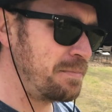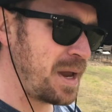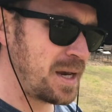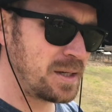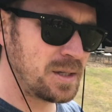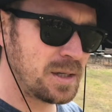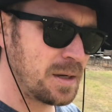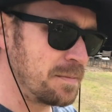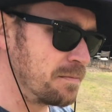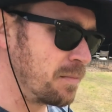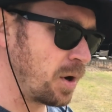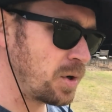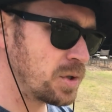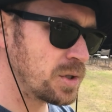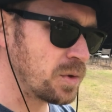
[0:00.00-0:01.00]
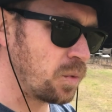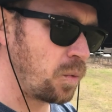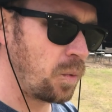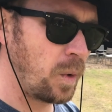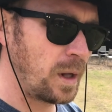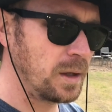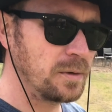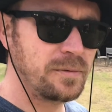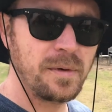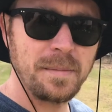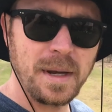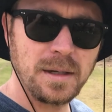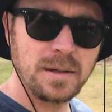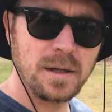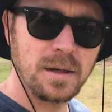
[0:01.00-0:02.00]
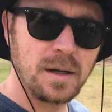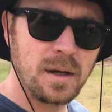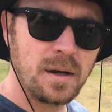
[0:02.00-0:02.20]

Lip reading: best, most well fermented,